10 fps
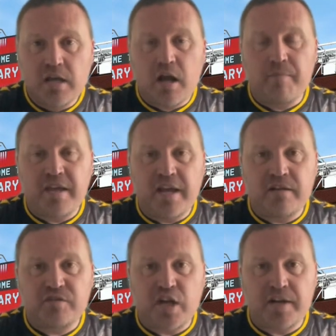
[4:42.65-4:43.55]
come the end
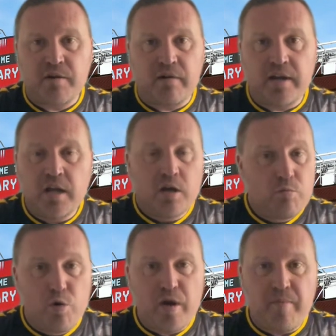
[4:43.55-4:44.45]
of January.
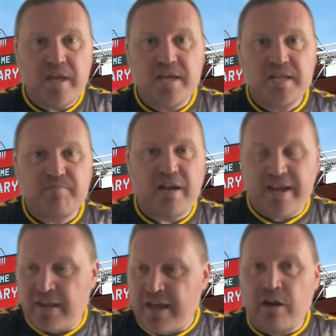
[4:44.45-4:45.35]
Walker Peters
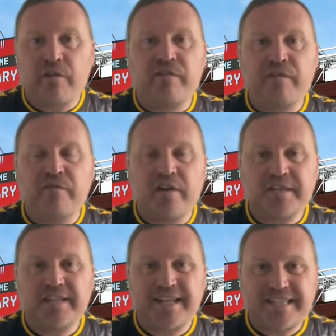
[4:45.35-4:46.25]
playing in that kind of
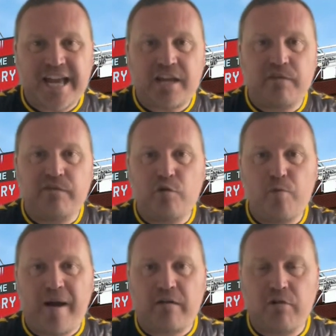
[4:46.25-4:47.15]
inverted attacking
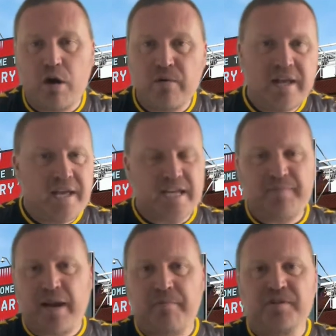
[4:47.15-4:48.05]
fullback role. He's
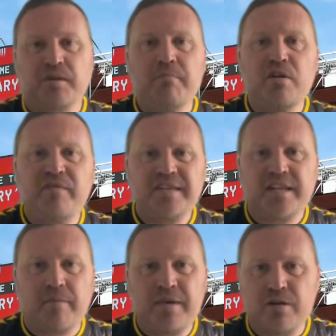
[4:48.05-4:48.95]
been able to move into
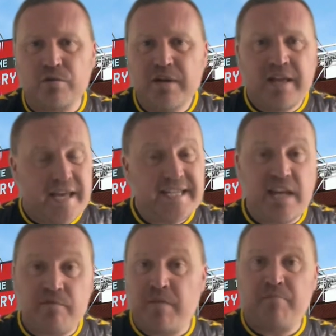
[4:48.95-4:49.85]
the middle. He's
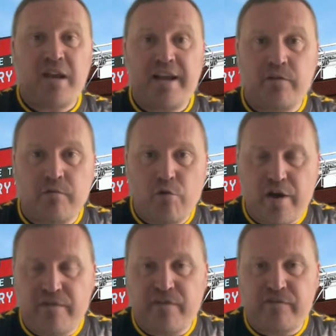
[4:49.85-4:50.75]
even been played on the
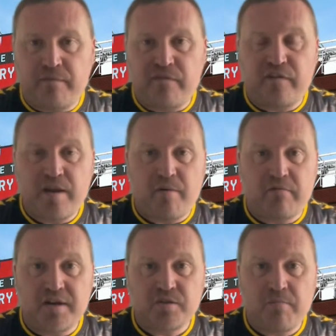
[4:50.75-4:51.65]
right of a front three by
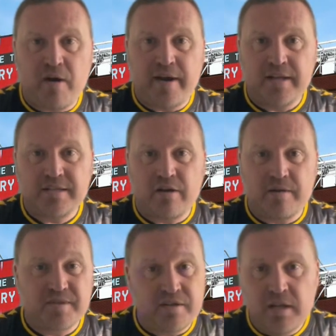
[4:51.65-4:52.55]
Russell Martin at
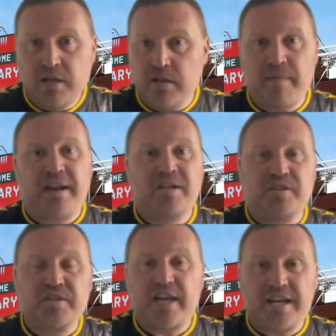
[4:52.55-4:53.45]
times, and the manager
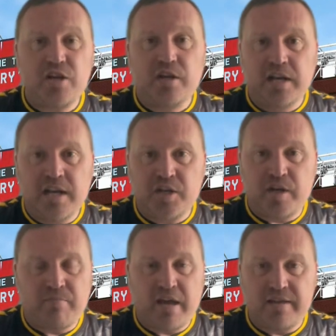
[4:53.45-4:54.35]
said you could
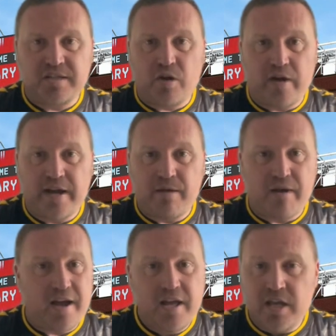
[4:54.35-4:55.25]
literally play this guy
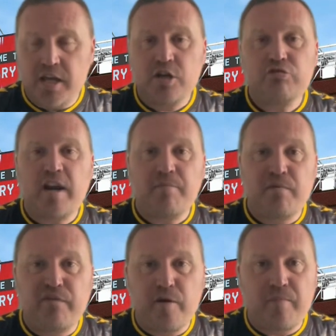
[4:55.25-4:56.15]
anywhere. Incredible
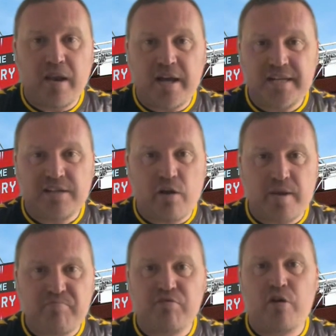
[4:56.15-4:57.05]
footballer. He's
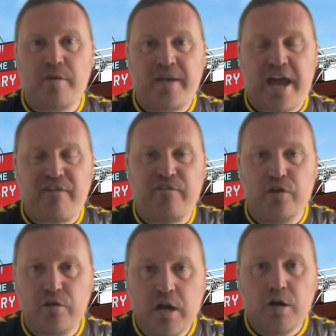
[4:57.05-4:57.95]
like prime
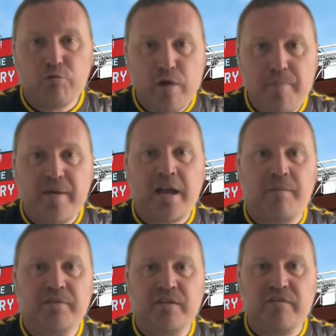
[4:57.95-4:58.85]
Cafu, ripping
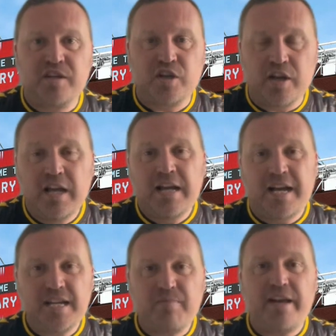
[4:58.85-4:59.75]
up the division,
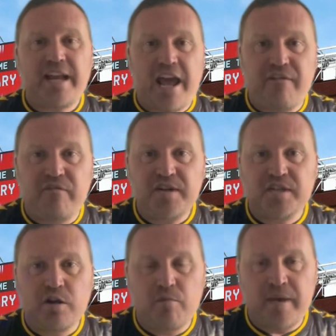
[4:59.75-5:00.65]
and he's played every
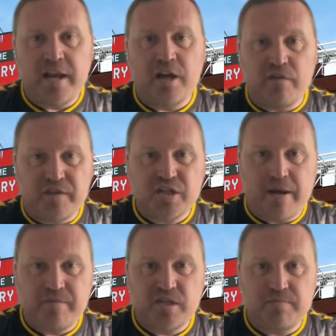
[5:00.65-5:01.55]
single minute of the
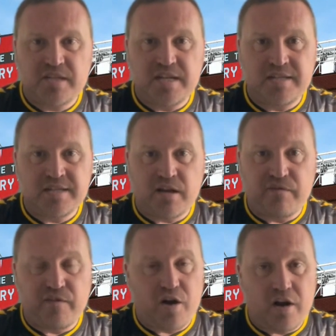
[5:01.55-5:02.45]
Championship season so
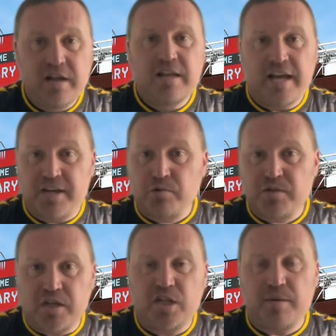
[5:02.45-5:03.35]
far, and has
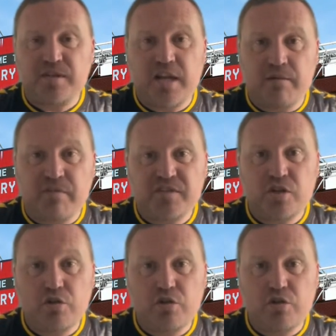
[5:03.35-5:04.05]
also chipped in with 2